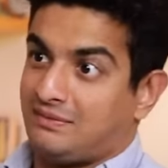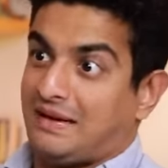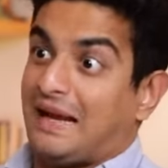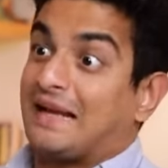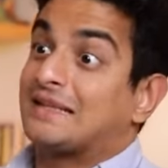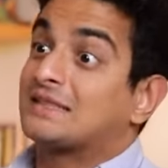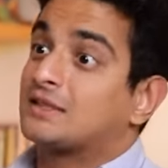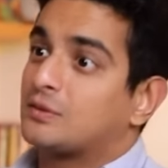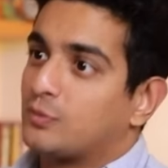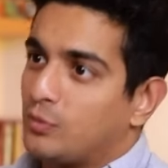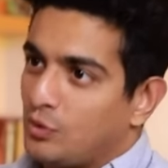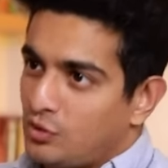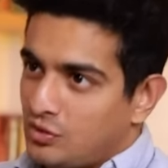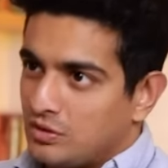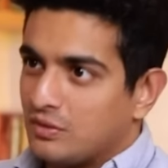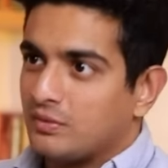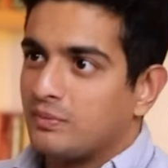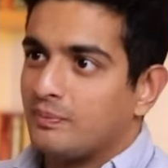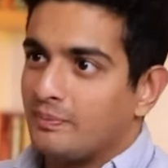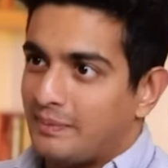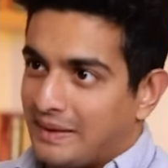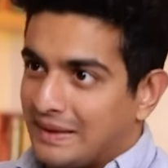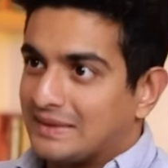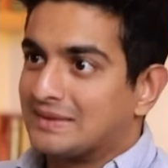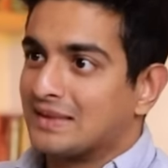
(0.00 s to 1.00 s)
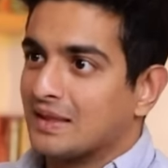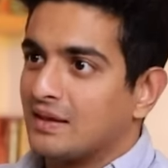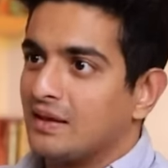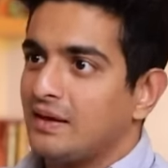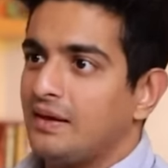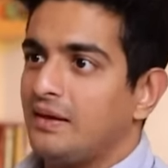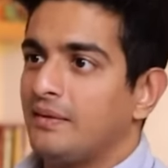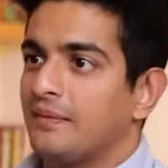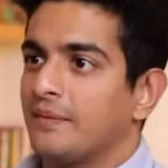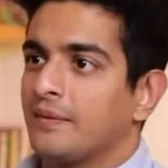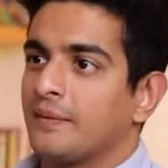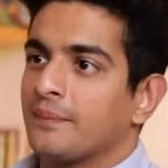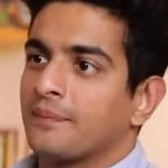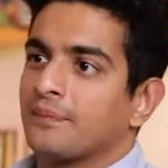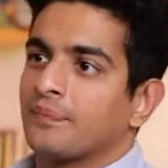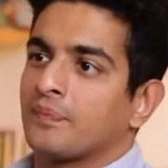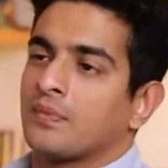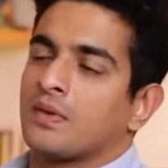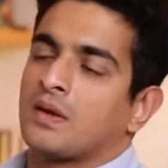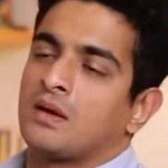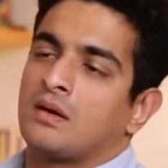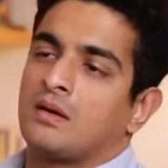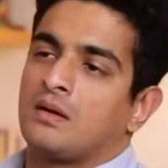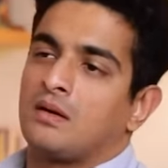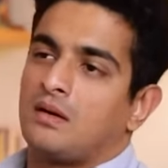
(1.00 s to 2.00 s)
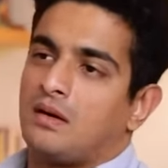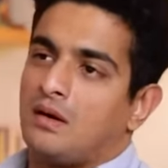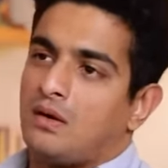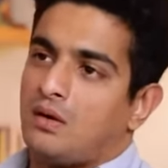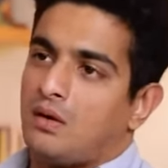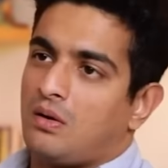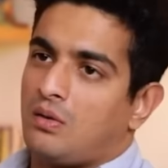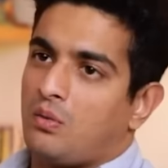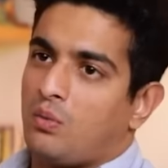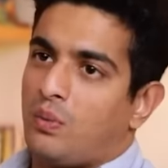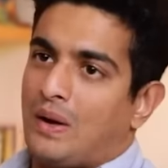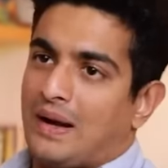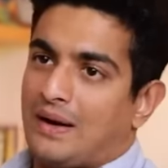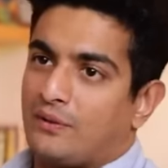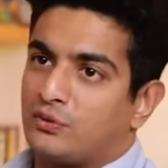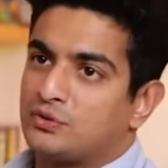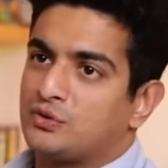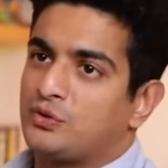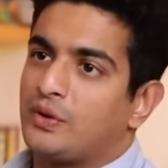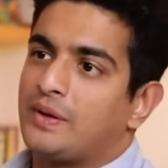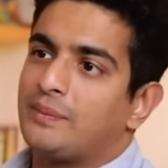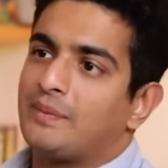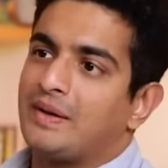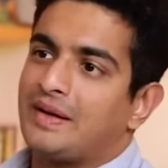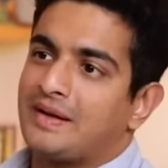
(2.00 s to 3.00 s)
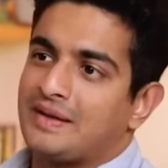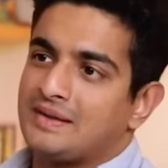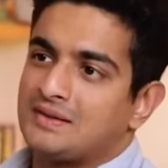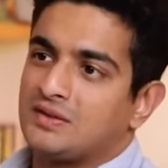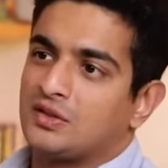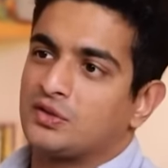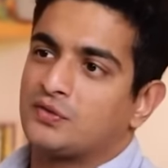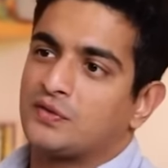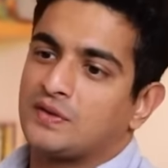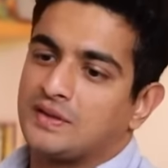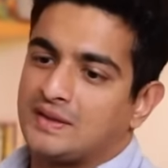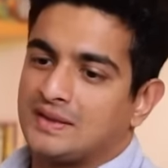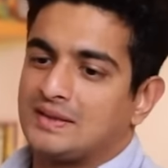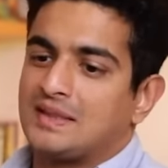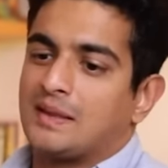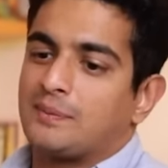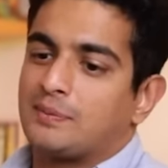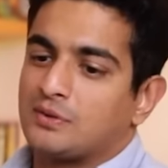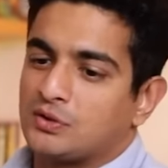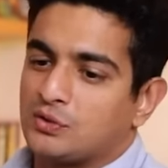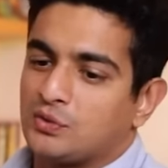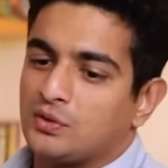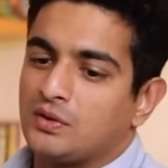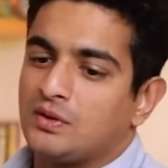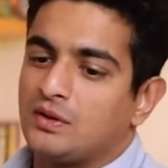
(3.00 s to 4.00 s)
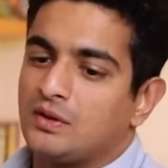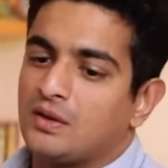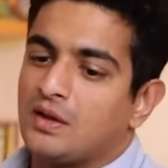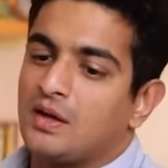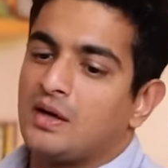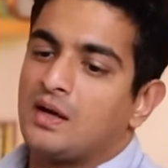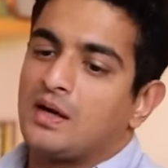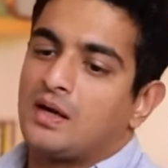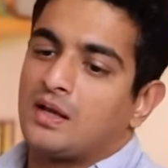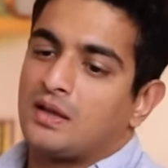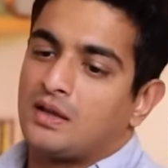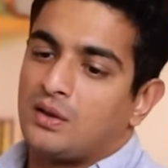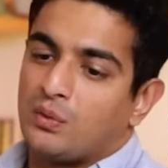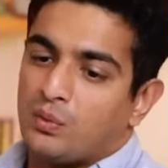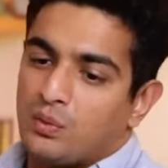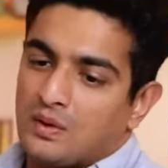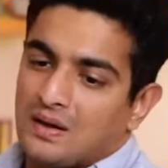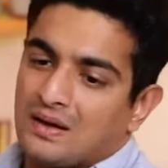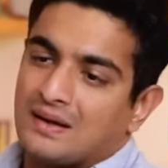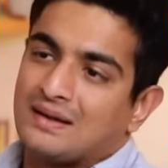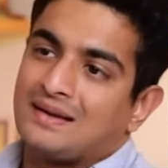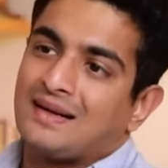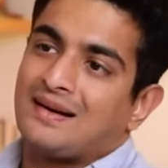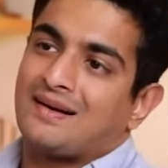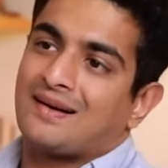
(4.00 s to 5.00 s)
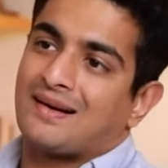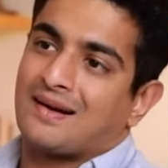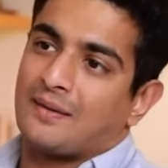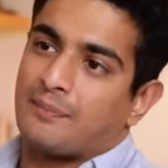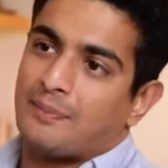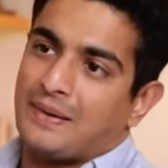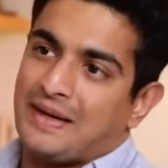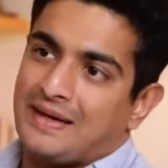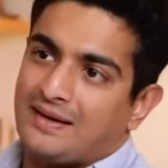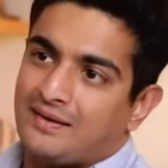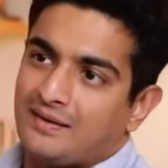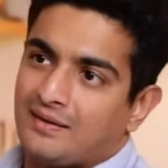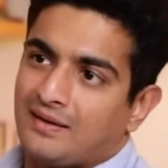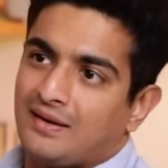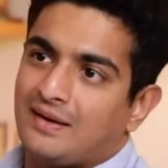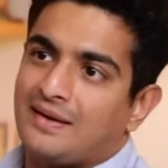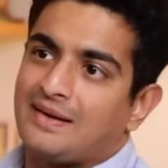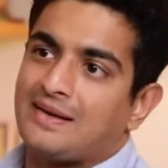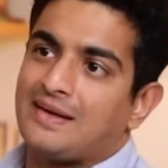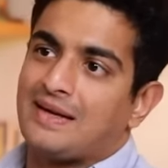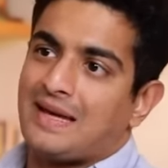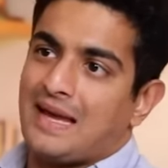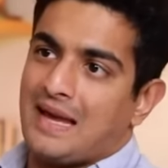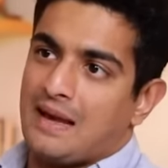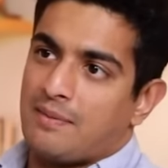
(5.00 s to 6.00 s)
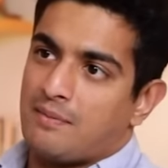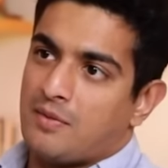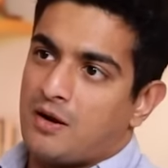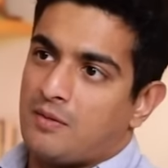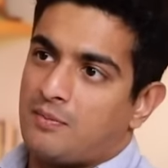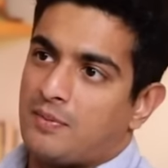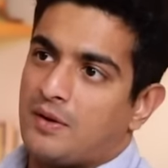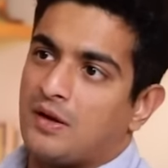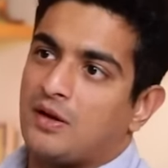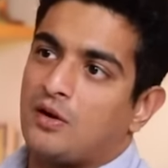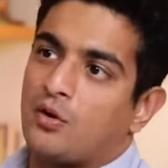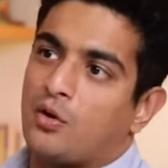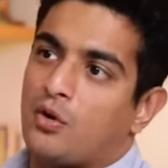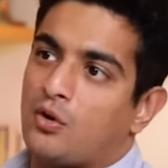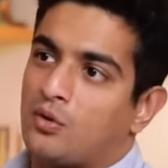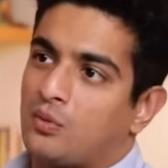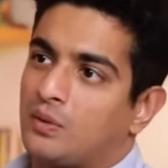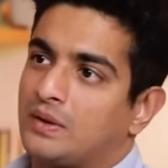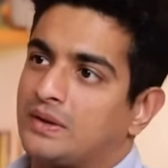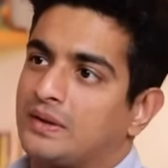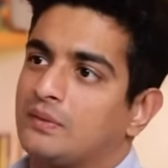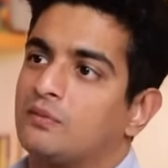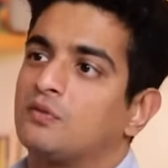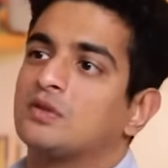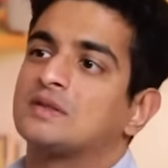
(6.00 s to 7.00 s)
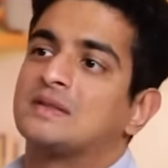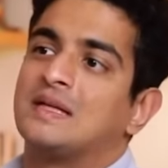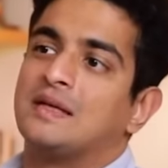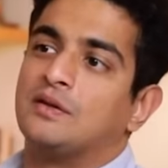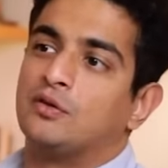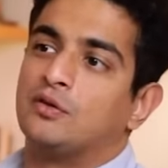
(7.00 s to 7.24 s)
Textbook, basically. When I was doing my research for this episode, the word that repeatedly came up along with him was